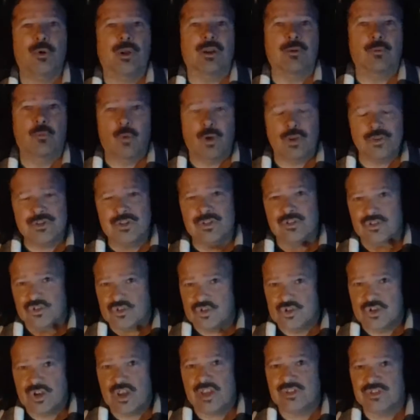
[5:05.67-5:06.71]
it wasn't
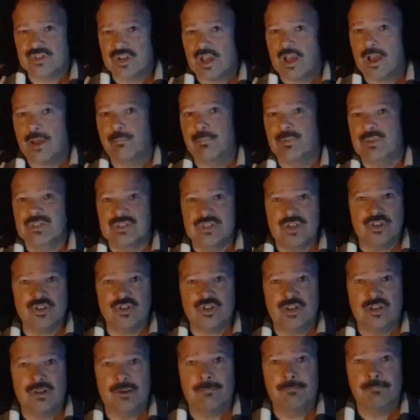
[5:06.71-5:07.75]
just
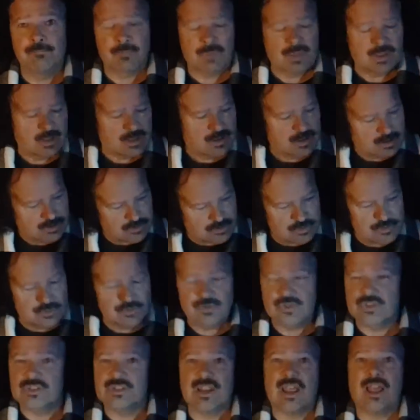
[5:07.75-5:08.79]
opposition to
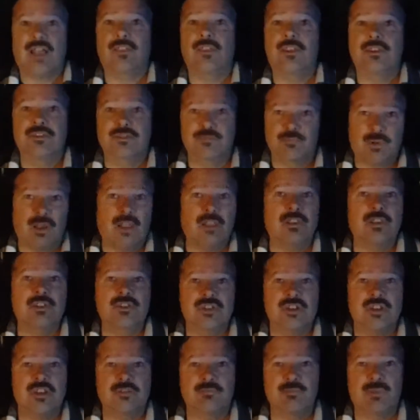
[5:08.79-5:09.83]
Stalin's
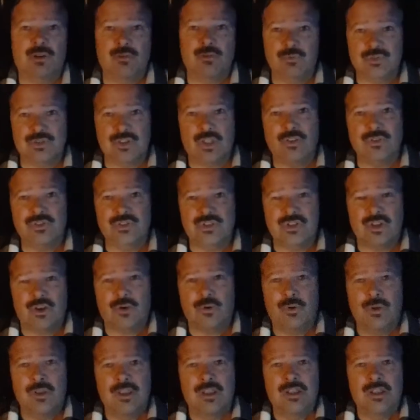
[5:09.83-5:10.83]
policies, but it was also